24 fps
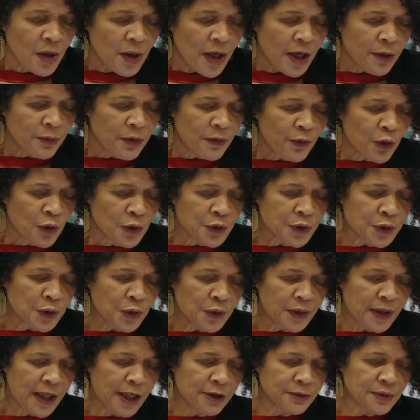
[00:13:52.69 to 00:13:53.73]
And we've also
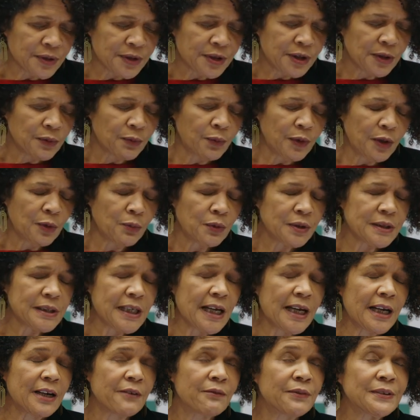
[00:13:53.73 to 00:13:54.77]
announced that we would
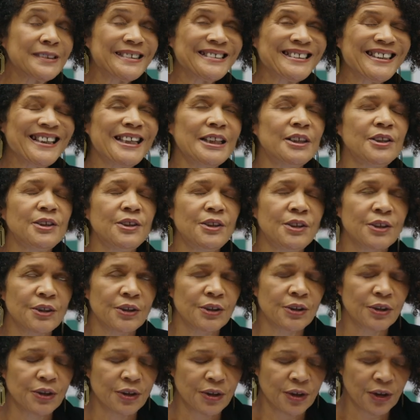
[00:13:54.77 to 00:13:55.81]
have
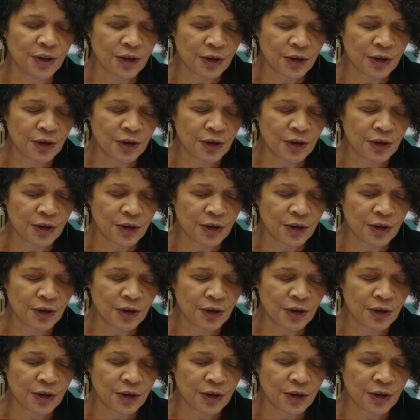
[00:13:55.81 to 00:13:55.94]
10-year